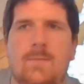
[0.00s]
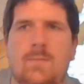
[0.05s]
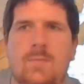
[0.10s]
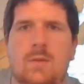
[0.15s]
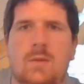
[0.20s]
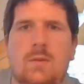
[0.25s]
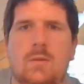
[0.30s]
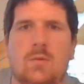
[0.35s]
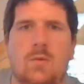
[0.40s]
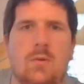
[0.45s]

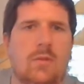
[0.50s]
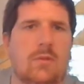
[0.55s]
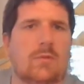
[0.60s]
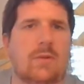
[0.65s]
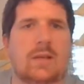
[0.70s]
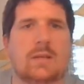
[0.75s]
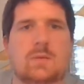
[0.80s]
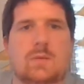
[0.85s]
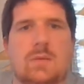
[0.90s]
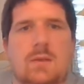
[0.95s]
Lord of the
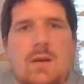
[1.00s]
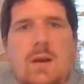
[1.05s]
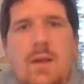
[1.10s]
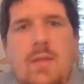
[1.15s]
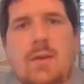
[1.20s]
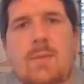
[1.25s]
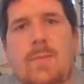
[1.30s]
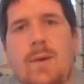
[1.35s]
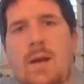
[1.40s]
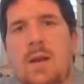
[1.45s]
Rings was
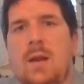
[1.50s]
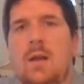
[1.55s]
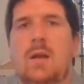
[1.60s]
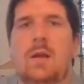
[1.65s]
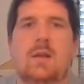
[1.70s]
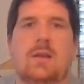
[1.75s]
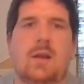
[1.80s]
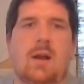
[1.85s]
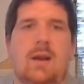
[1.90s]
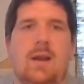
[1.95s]
another, but
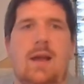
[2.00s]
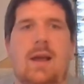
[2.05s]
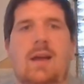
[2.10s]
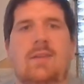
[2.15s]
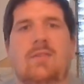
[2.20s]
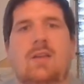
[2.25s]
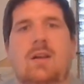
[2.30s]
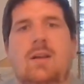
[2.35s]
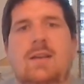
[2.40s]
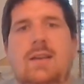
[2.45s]
y'all now have
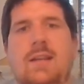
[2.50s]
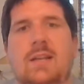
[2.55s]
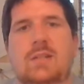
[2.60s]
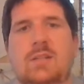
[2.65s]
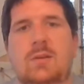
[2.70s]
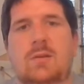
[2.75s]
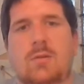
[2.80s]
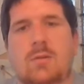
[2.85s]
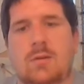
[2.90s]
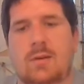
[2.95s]
it on
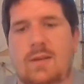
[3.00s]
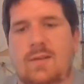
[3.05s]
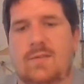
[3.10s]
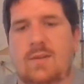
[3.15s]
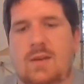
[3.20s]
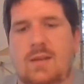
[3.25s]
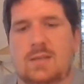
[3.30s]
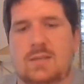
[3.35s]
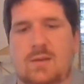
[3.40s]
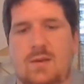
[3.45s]
digital or
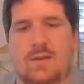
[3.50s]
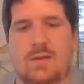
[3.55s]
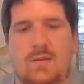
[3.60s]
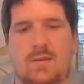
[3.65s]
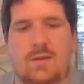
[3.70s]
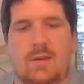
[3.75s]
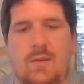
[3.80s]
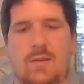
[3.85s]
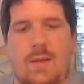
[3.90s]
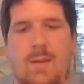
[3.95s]
DVD, so you don't have
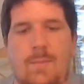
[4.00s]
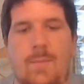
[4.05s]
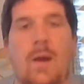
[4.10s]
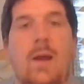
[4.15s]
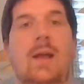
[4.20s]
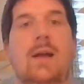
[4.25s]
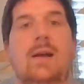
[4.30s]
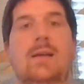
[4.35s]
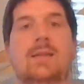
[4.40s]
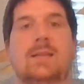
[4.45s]
to do that. But
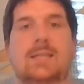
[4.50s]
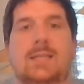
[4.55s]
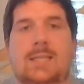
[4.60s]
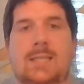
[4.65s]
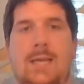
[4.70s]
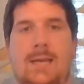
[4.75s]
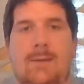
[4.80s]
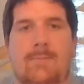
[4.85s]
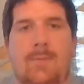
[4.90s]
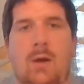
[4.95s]
the
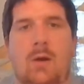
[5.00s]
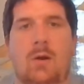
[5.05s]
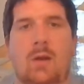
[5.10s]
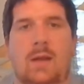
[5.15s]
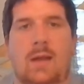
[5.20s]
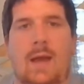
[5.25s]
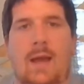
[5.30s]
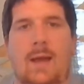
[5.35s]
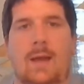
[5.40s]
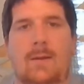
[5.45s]
steamboat,
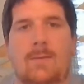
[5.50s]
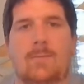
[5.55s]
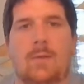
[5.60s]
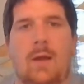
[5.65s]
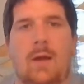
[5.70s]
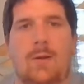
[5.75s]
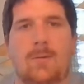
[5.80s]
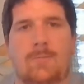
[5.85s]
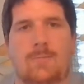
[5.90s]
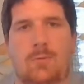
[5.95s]
okay,
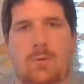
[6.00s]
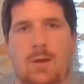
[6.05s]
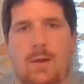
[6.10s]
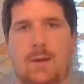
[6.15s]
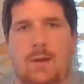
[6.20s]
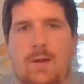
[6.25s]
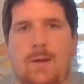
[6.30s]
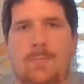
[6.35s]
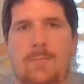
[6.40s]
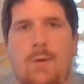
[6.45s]
helped play
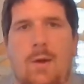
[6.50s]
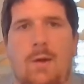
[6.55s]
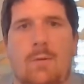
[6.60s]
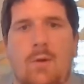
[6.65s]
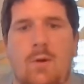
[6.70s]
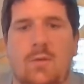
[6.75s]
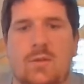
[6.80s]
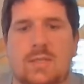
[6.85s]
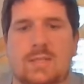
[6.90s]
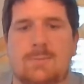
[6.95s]
a
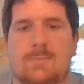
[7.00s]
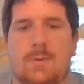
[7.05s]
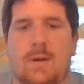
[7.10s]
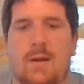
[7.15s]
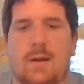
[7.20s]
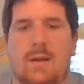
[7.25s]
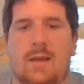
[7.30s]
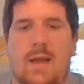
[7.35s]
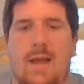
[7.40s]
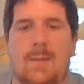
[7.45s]
role in the spread,
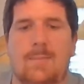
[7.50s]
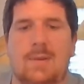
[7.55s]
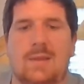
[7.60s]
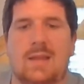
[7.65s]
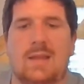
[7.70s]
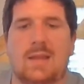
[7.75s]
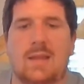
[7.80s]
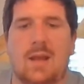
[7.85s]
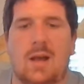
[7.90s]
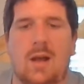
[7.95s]
okay. But
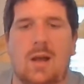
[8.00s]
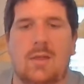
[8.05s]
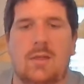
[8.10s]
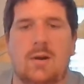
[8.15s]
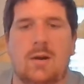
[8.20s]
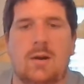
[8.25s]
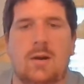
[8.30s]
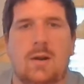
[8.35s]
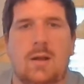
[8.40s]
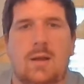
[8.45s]
then the
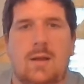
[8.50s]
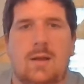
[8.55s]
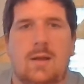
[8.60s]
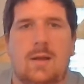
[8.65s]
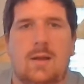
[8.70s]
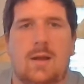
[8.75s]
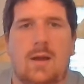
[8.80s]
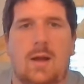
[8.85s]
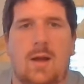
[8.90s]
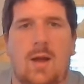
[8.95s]
other
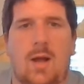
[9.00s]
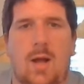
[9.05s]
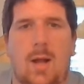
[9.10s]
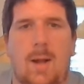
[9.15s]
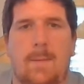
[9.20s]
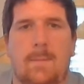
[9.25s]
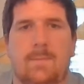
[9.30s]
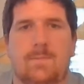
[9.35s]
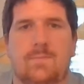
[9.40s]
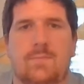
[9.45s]

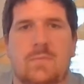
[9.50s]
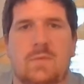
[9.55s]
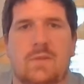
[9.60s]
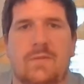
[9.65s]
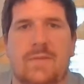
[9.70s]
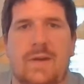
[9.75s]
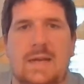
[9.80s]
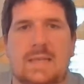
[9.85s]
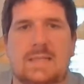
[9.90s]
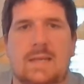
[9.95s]

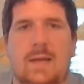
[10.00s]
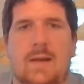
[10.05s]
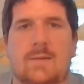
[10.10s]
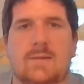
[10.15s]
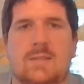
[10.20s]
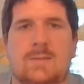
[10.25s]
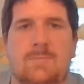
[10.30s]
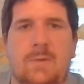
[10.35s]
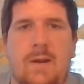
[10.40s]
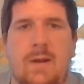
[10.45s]
device that helps
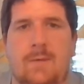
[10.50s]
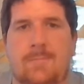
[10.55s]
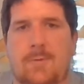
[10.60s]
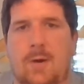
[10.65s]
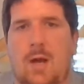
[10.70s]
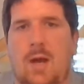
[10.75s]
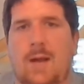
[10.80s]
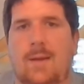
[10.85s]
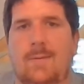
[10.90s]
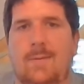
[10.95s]
spread it,
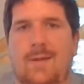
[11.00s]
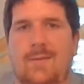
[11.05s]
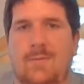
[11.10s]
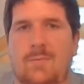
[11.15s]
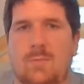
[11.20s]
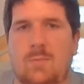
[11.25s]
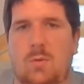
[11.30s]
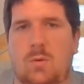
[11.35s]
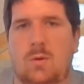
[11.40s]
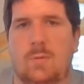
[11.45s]
probably even
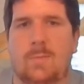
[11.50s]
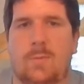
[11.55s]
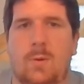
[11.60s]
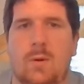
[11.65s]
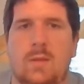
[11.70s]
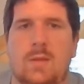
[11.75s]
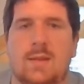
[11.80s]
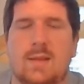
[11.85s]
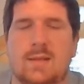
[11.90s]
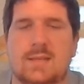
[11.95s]
more
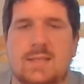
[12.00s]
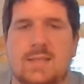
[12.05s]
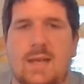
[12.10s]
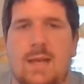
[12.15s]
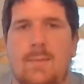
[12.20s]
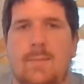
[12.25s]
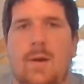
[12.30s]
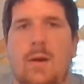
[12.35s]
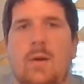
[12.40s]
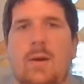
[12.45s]
important than the
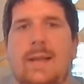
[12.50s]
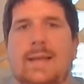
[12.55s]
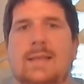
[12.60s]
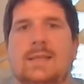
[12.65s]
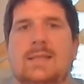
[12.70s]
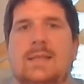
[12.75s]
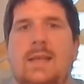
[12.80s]
steamboat, is the